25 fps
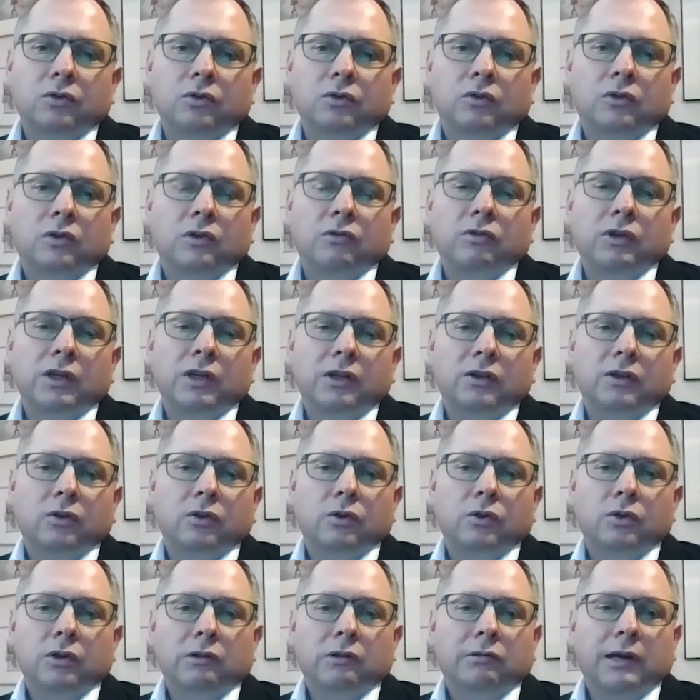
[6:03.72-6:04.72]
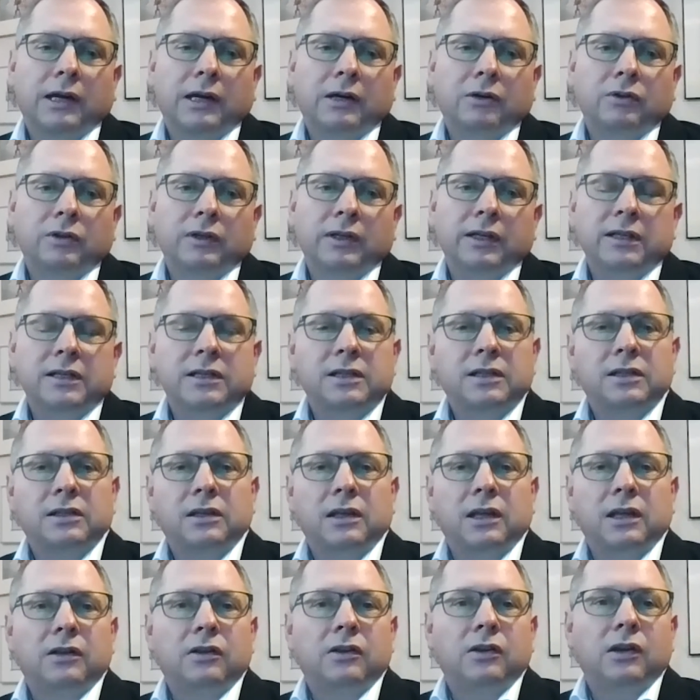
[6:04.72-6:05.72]
could read all around is
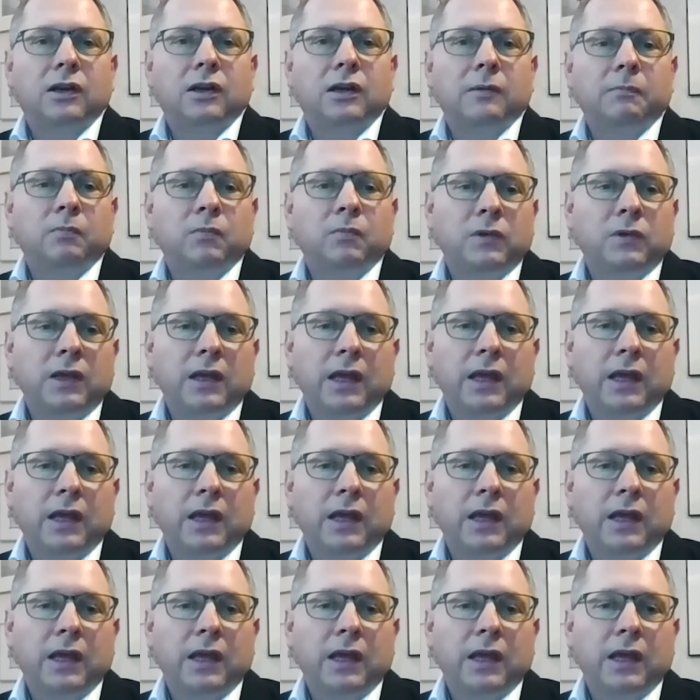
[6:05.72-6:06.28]
that the